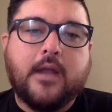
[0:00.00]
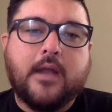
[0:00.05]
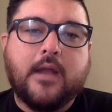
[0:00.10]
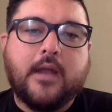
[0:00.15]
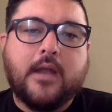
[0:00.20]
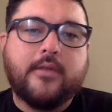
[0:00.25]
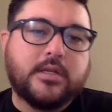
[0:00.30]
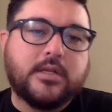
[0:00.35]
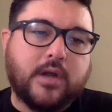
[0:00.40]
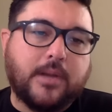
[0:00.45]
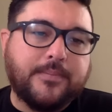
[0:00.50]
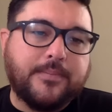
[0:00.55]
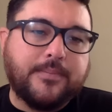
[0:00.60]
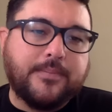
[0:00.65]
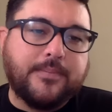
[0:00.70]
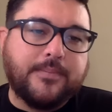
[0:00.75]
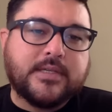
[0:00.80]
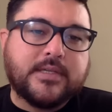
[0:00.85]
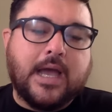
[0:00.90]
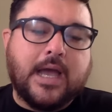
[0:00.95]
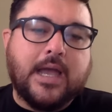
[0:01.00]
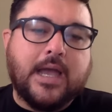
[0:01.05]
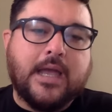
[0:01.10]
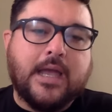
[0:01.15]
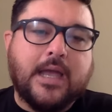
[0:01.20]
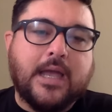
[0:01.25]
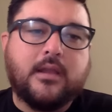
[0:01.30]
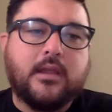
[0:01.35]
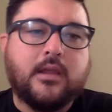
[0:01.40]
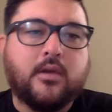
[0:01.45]
And on the disruptive
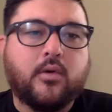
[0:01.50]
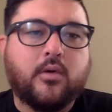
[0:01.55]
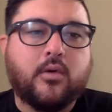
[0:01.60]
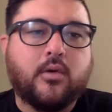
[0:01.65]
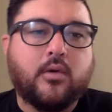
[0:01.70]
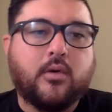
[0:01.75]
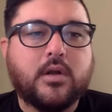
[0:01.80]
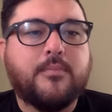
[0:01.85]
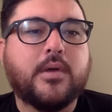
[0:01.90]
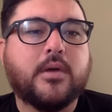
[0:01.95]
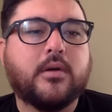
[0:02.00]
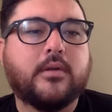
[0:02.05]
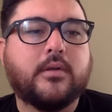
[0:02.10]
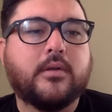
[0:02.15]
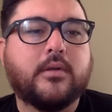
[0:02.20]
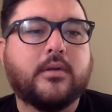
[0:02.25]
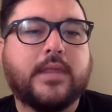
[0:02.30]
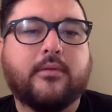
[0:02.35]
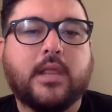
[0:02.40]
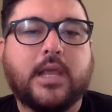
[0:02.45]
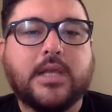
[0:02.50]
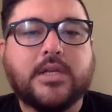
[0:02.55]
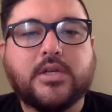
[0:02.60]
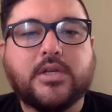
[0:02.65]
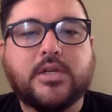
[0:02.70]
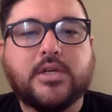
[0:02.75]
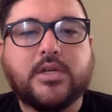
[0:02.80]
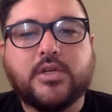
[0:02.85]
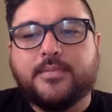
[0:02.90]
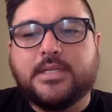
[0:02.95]
side, in order to build that
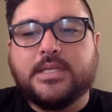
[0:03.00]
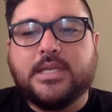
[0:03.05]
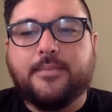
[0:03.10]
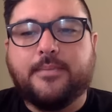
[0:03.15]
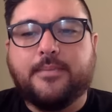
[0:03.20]
relationship,